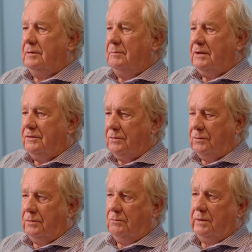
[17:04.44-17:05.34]
to make
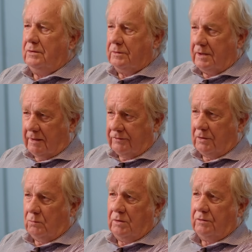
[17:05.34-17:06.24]
sure that we look after
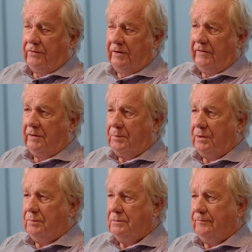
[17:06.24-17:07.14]
the welfare of our
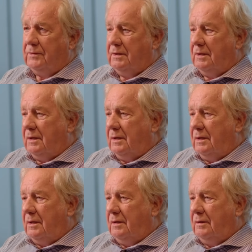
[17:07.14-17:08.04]
people
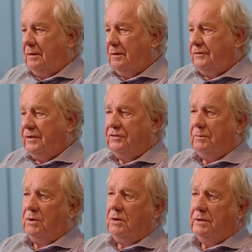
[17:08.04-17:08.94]
and a sense
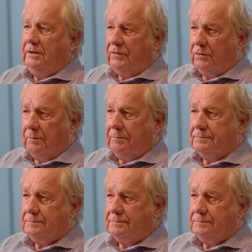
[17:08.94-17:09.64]
of belonging for them.